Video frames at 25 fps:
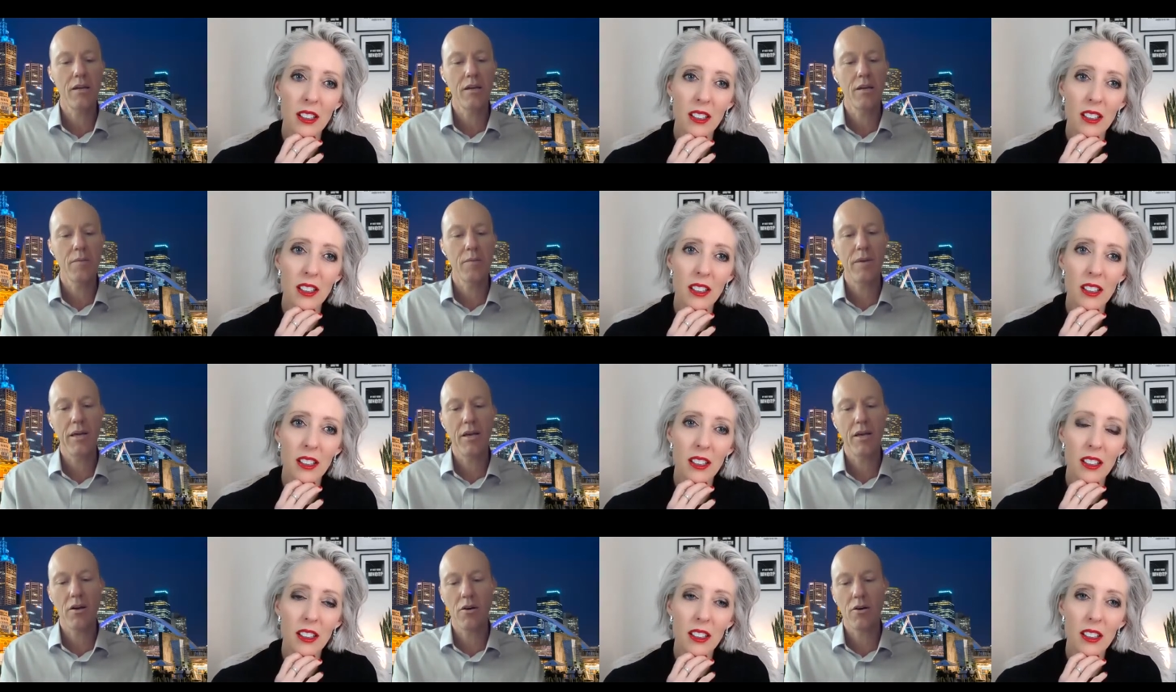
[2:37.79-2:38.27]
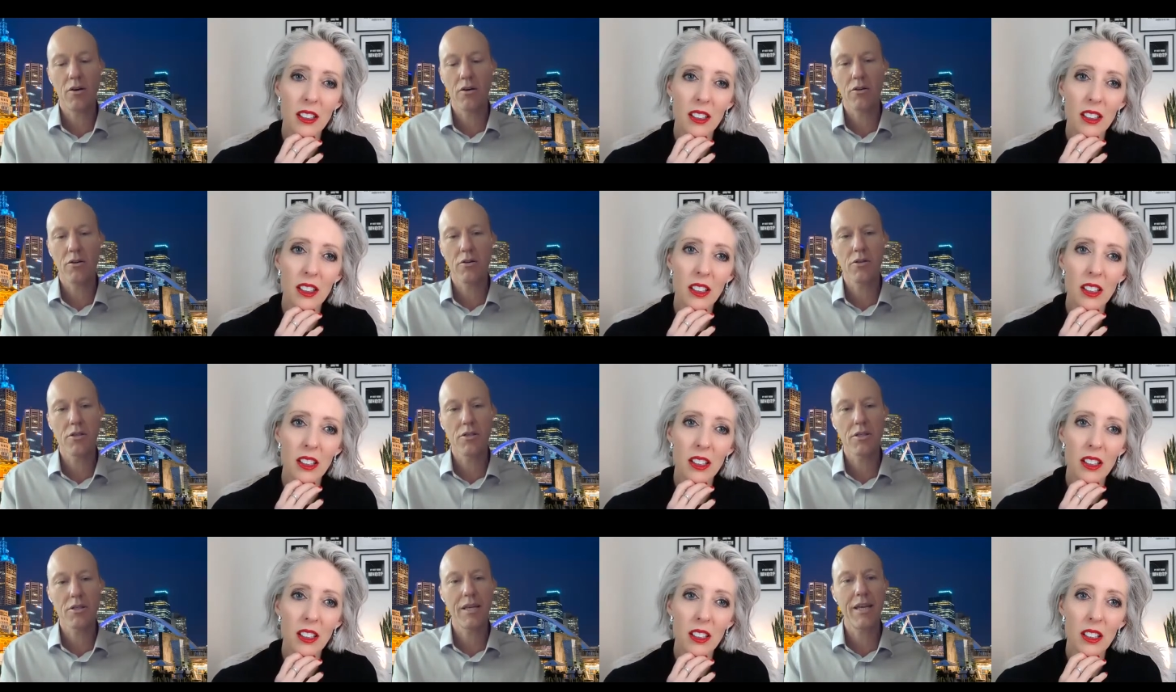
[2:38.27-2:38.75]

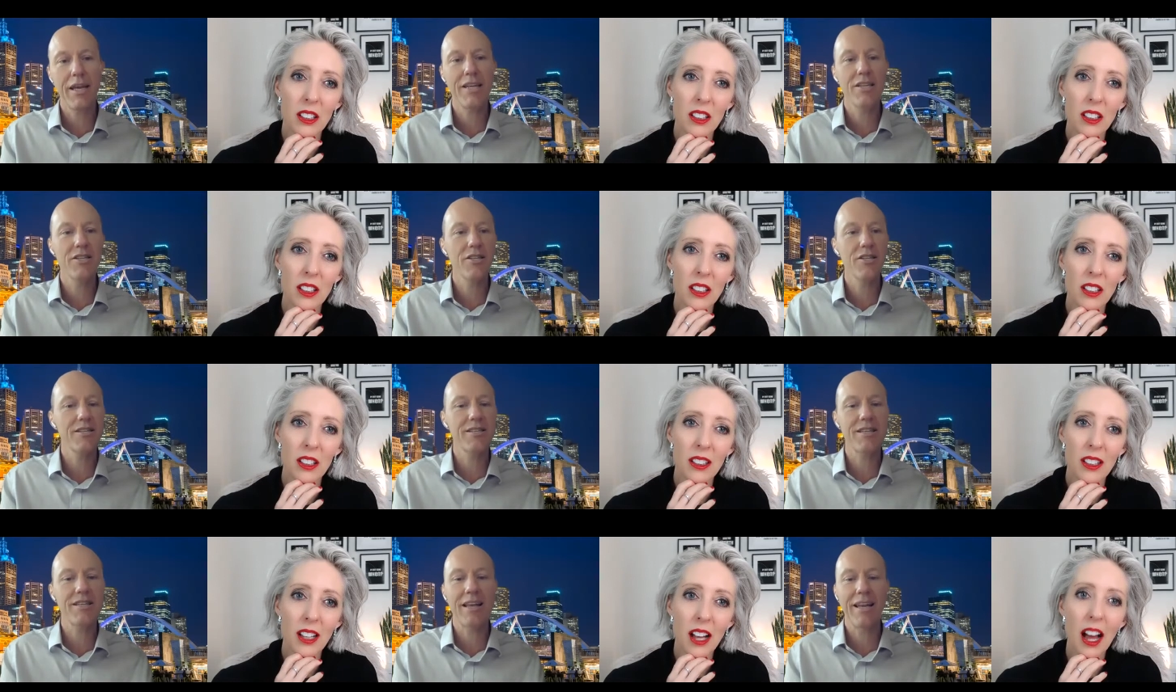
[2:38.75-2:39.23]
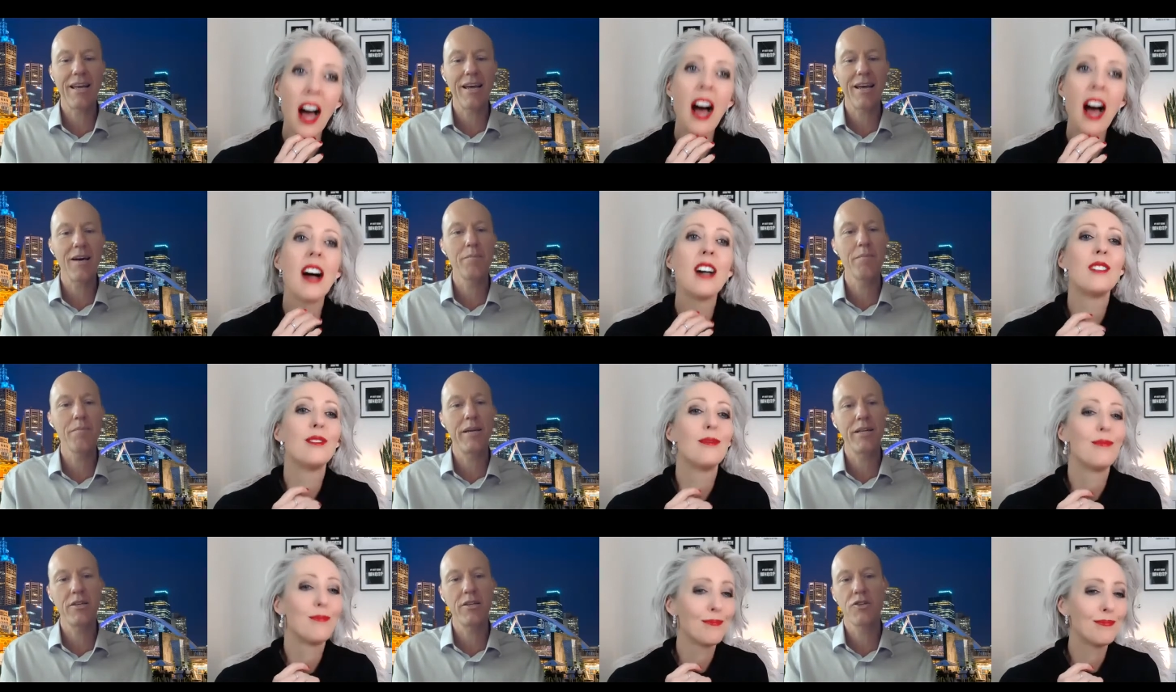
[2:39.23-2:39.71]
Speaker 1: because it just allowed
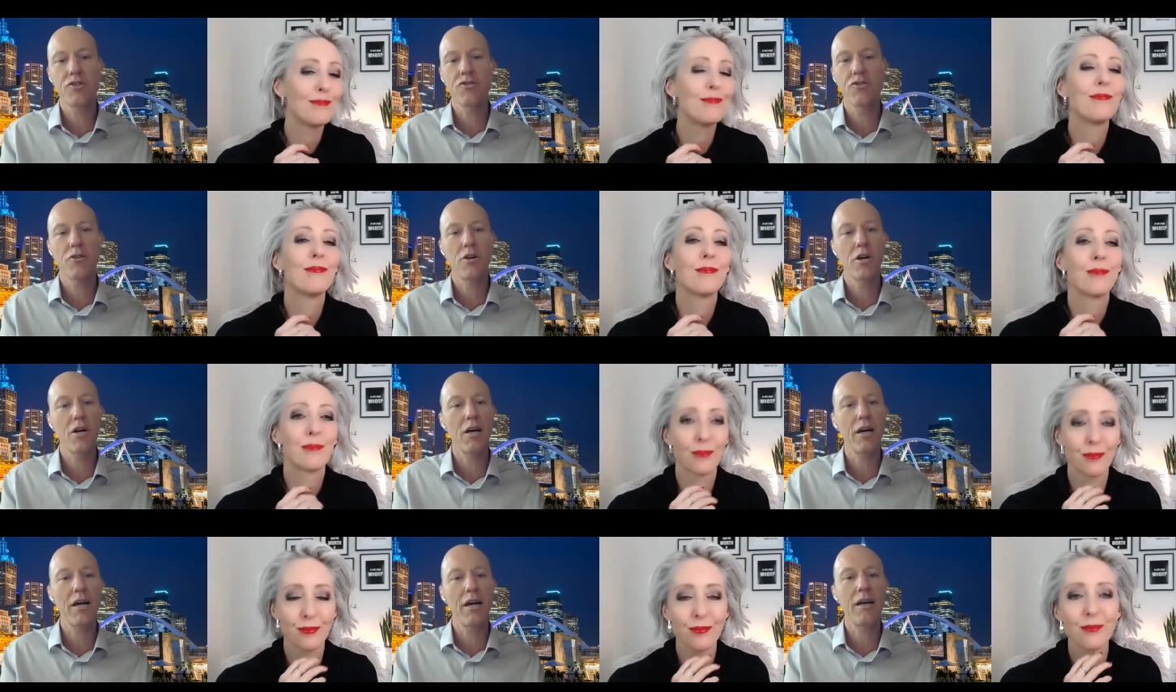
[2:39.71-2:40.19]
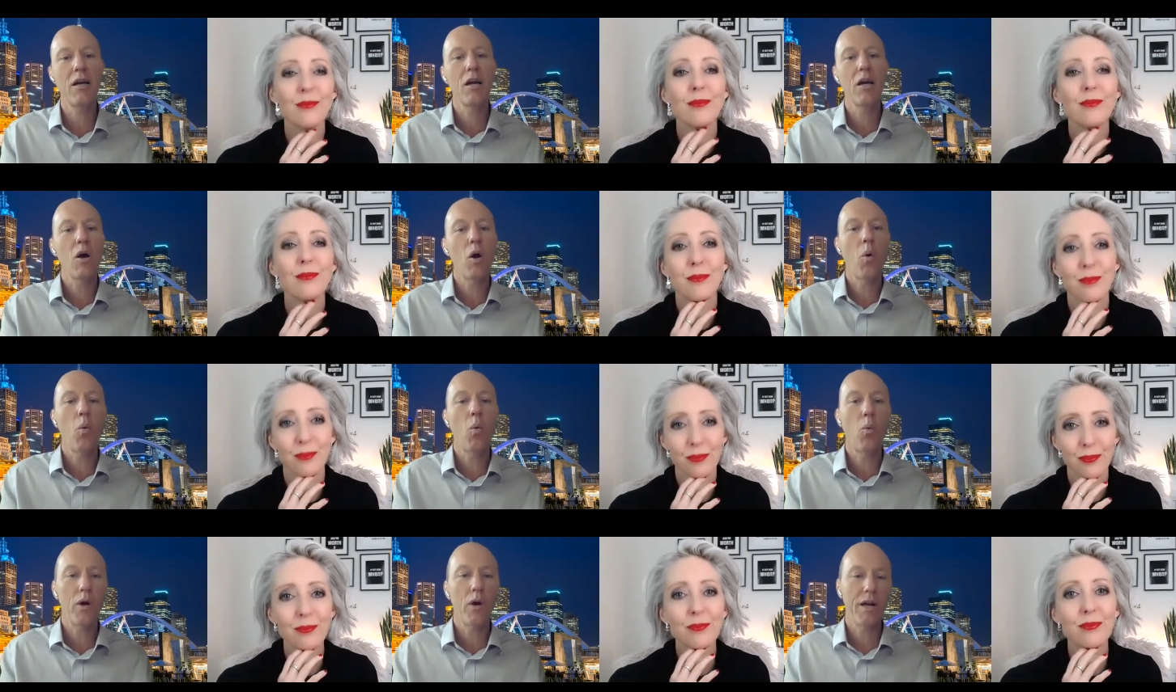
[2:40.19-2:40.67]
me to try
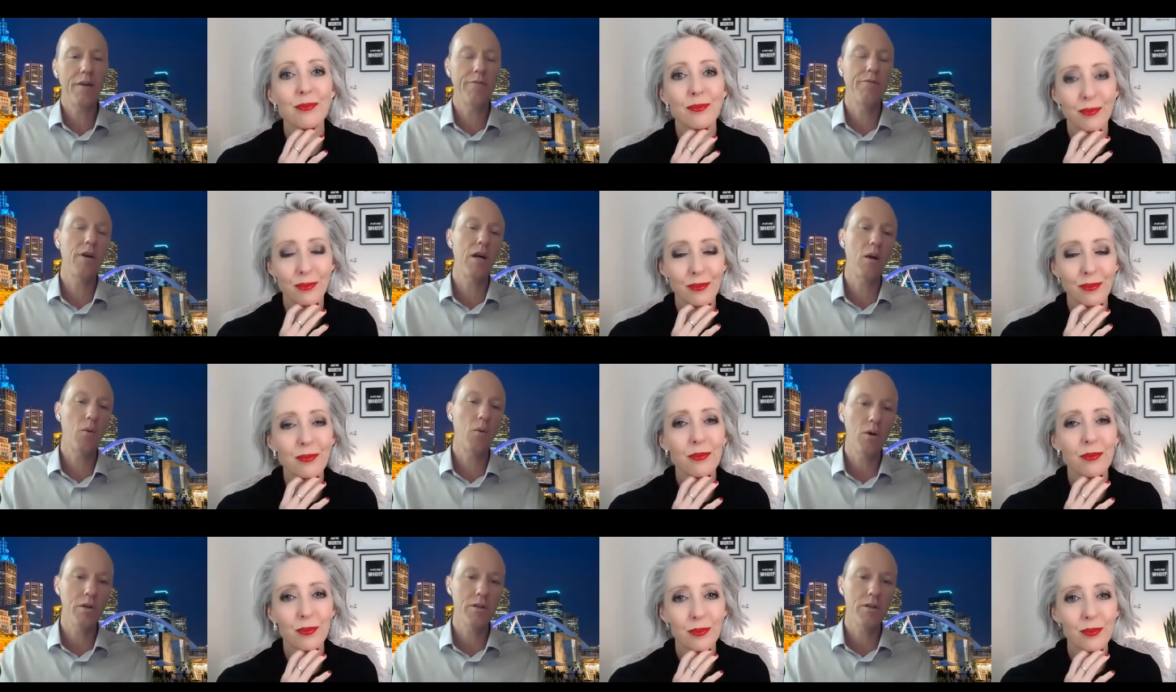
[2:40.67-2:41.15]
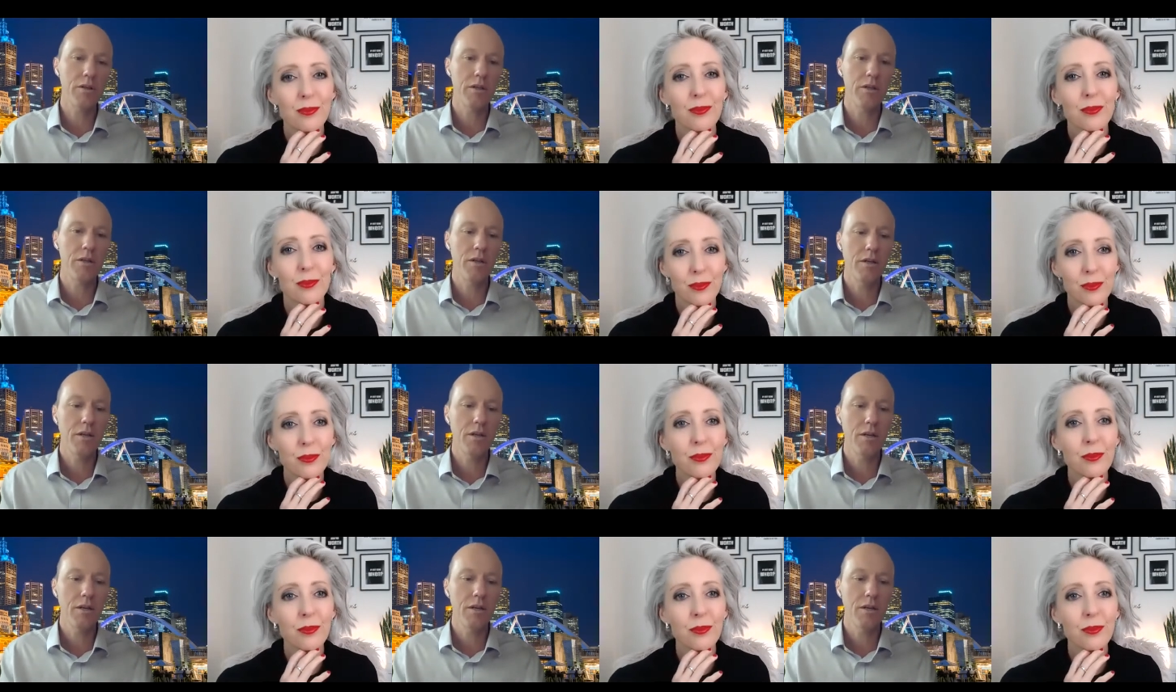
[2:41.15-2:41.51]
whatever I wanted.